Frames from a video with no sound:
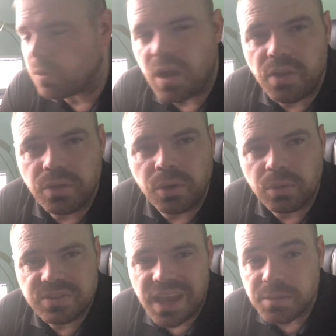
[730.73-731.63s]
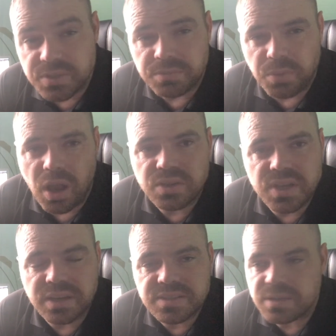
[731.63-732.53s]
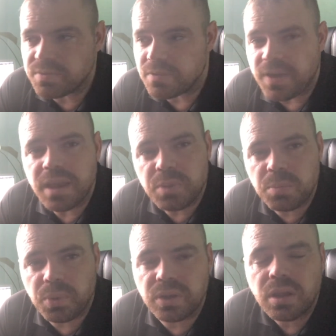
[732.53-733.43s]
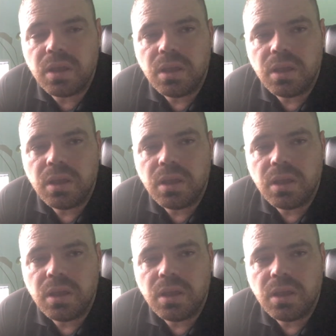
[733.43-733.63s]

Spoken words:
other types of projects. If I am going to put